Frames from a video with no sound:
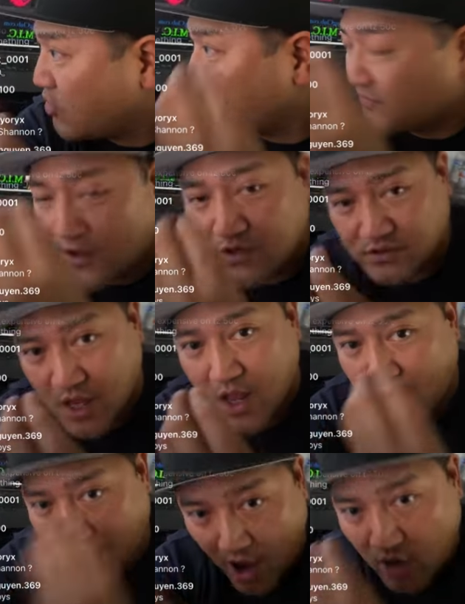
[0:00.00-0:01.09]
all of those
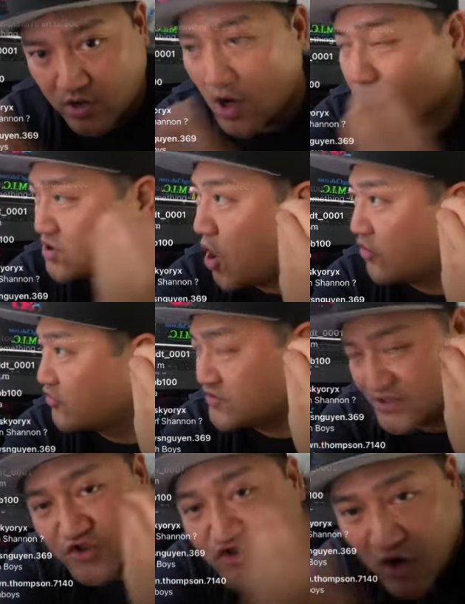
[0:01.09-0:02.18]
algos, all
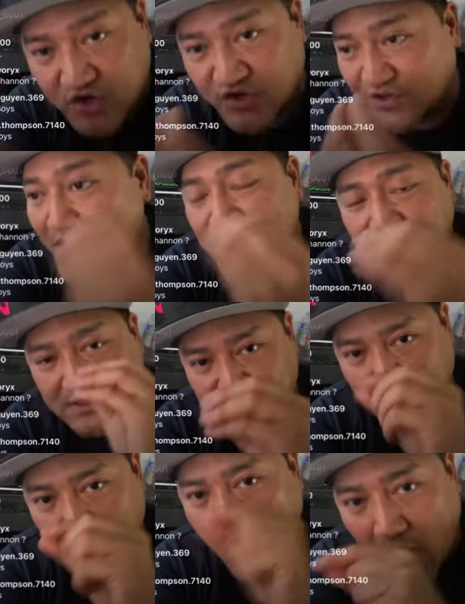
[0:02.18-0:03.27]
those instructions
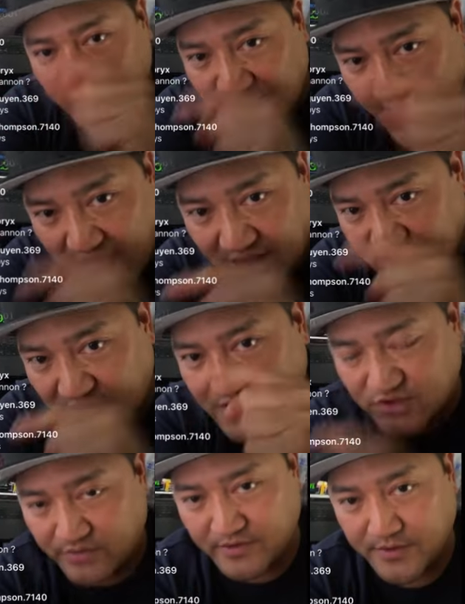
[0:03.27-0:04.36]
sit on the
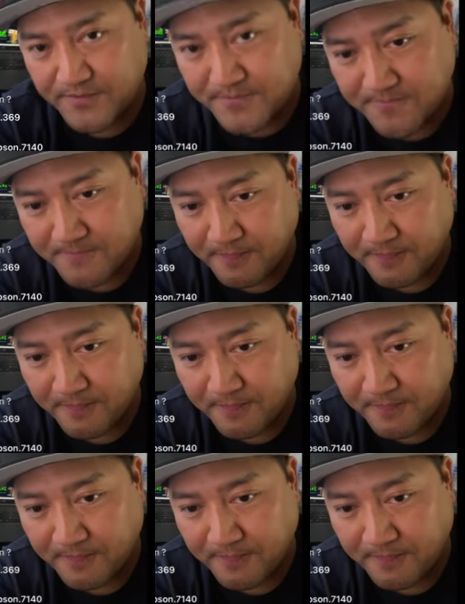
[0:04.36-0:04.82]
NASDAQ server.